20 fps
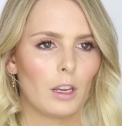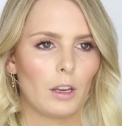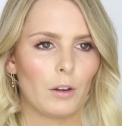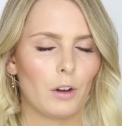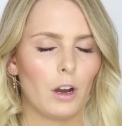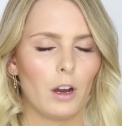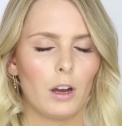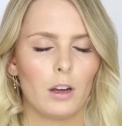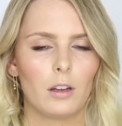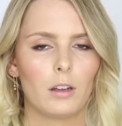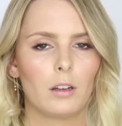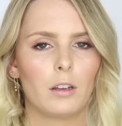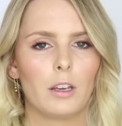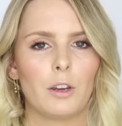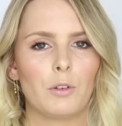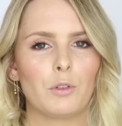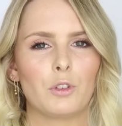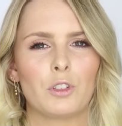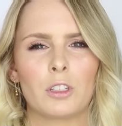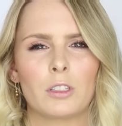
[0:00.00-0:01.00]

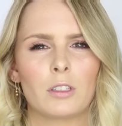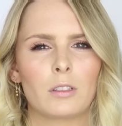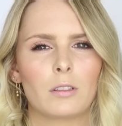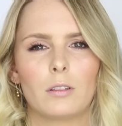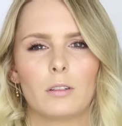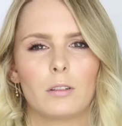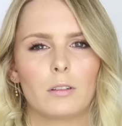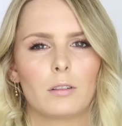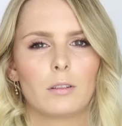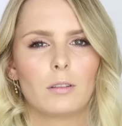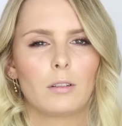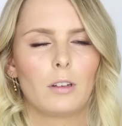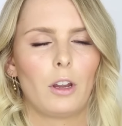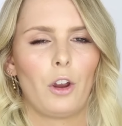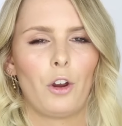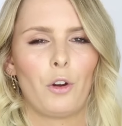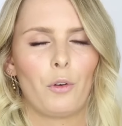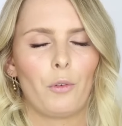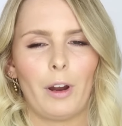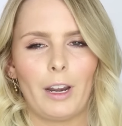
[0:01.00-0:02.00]
it was just
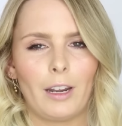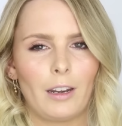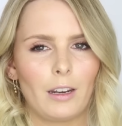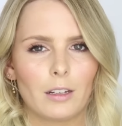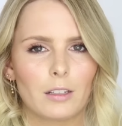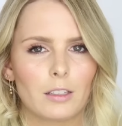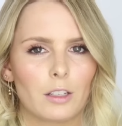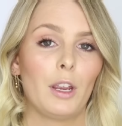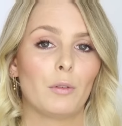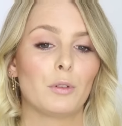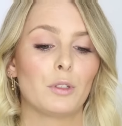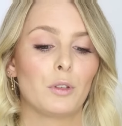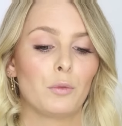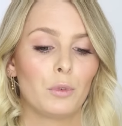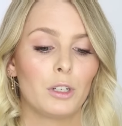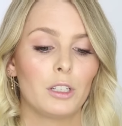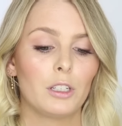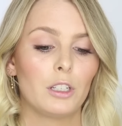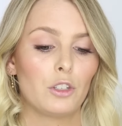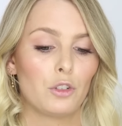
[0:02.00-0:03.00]
horrendous. It was
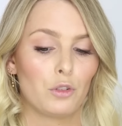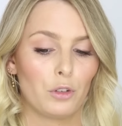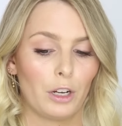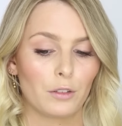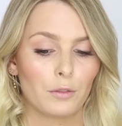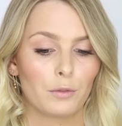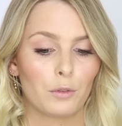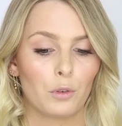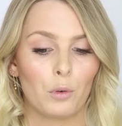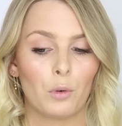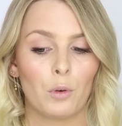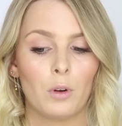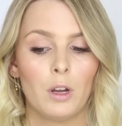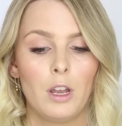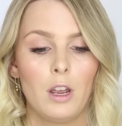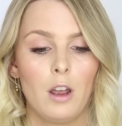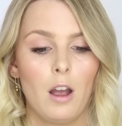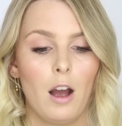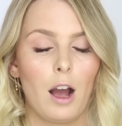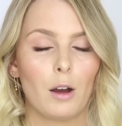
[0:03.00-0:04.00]
really stressful.
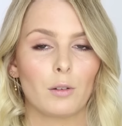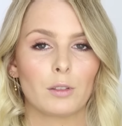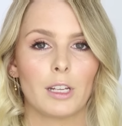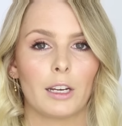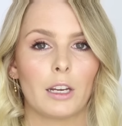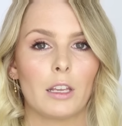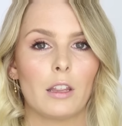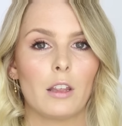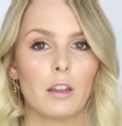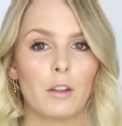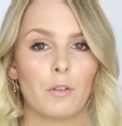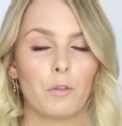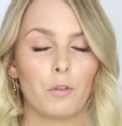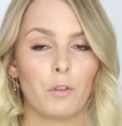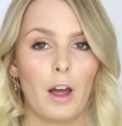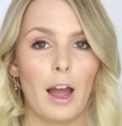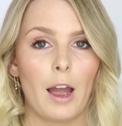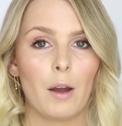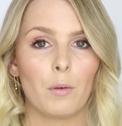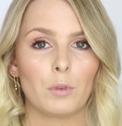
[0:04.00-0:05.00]
I was lucky that the
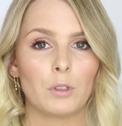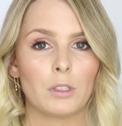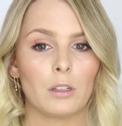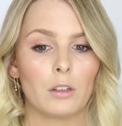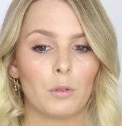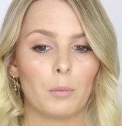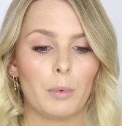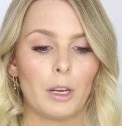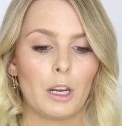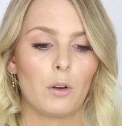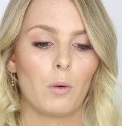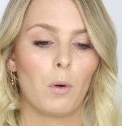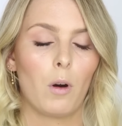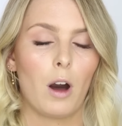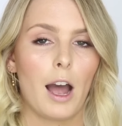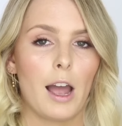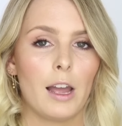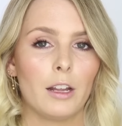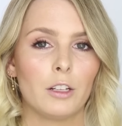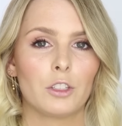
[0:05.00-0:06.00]
flight was a little bit
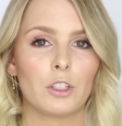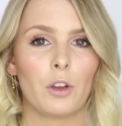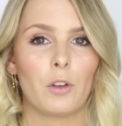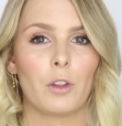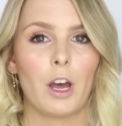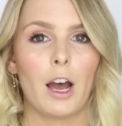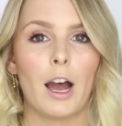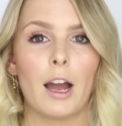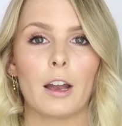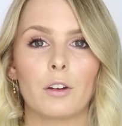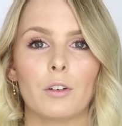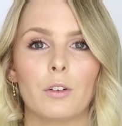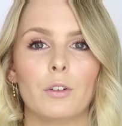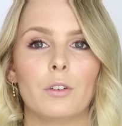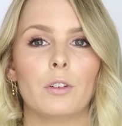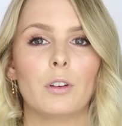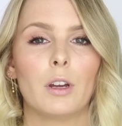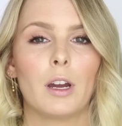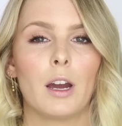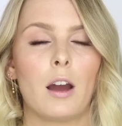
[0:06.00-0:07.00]
quiet so that I
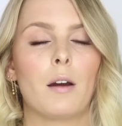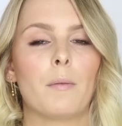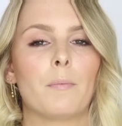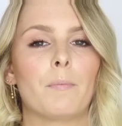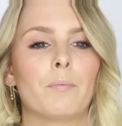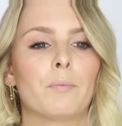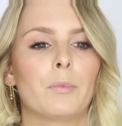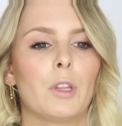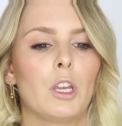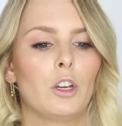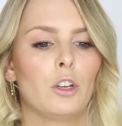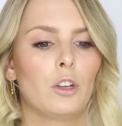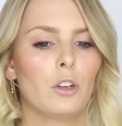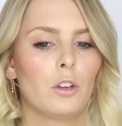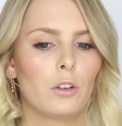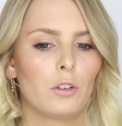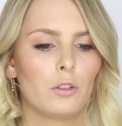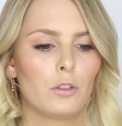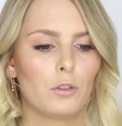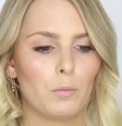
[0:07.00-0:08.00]
could
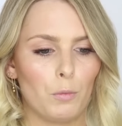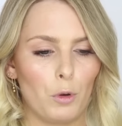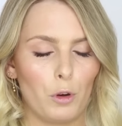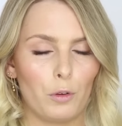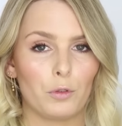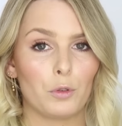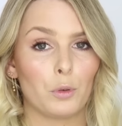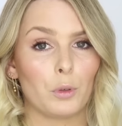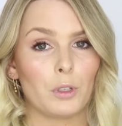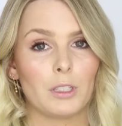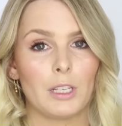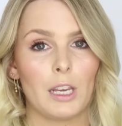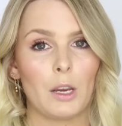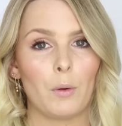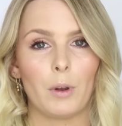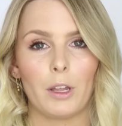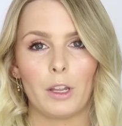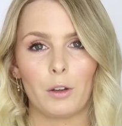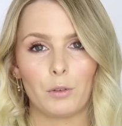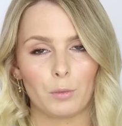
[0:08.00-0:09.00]
move to a seat
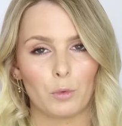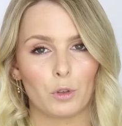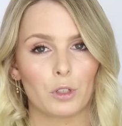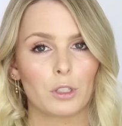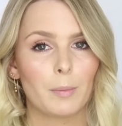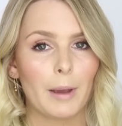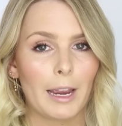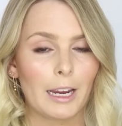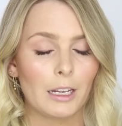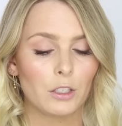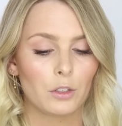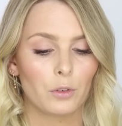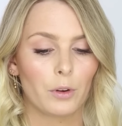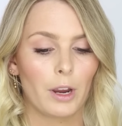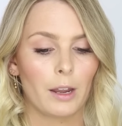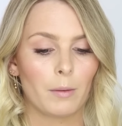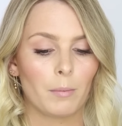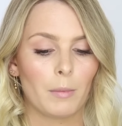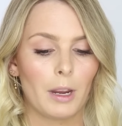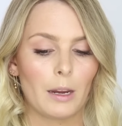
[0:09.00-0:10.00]
where there was more space
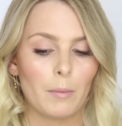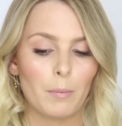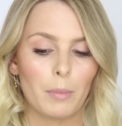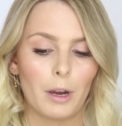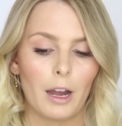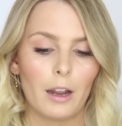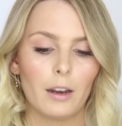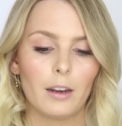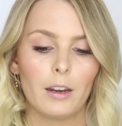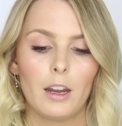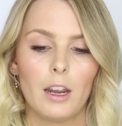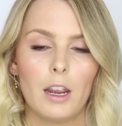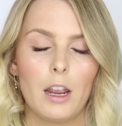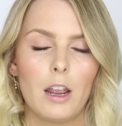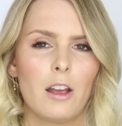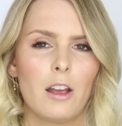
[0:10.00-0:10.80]
around me, but